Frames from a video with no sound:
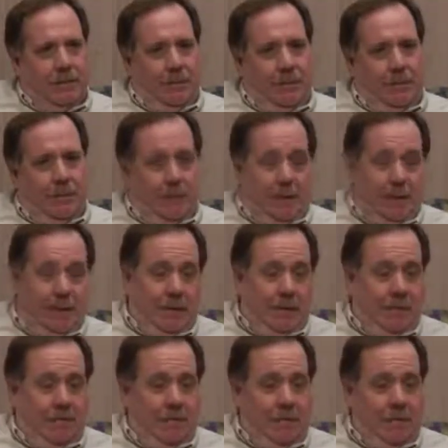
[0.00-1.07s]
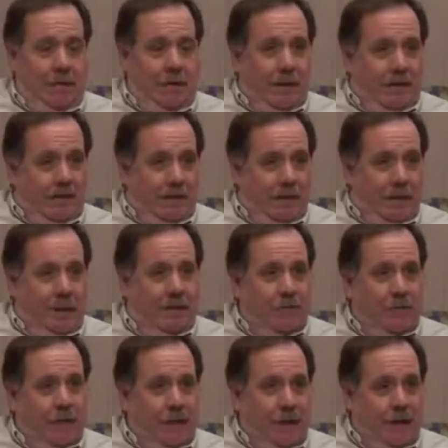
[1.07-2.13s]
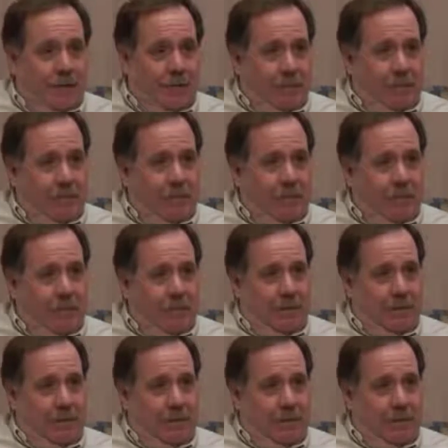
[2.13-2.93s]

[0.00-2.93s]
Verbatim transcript: I mean, that, that, to me, that's a luxury to have, uh,